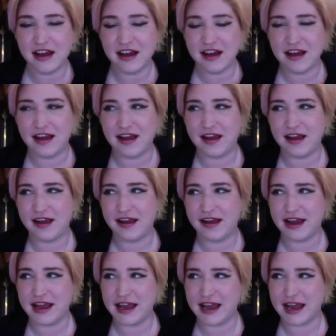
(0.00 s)

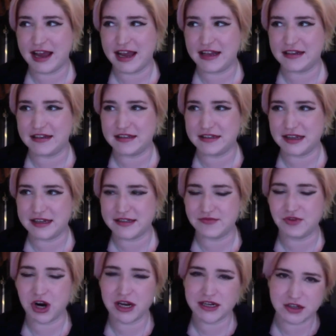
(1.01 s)
and there's
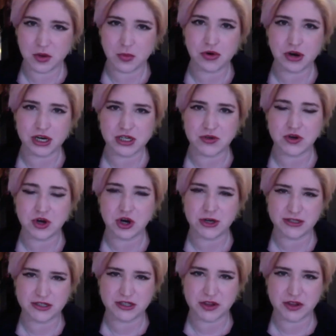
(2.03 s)
rising operational costs.